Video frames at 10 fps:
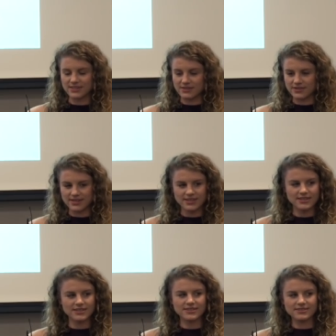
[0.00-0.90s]
so
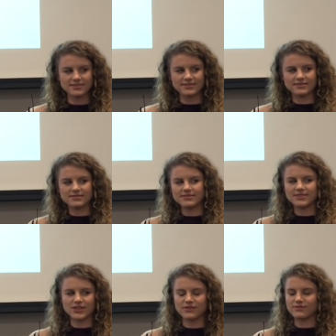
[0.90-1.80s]

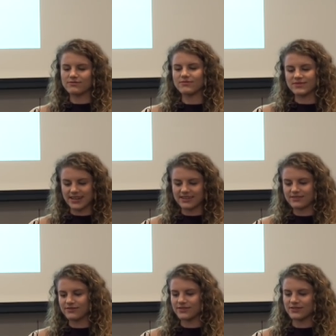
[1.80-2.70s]
if
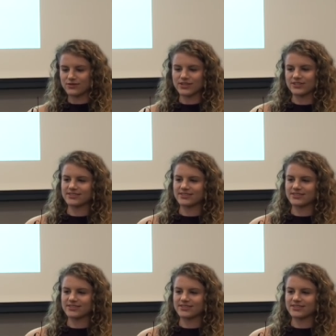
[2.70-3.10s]
what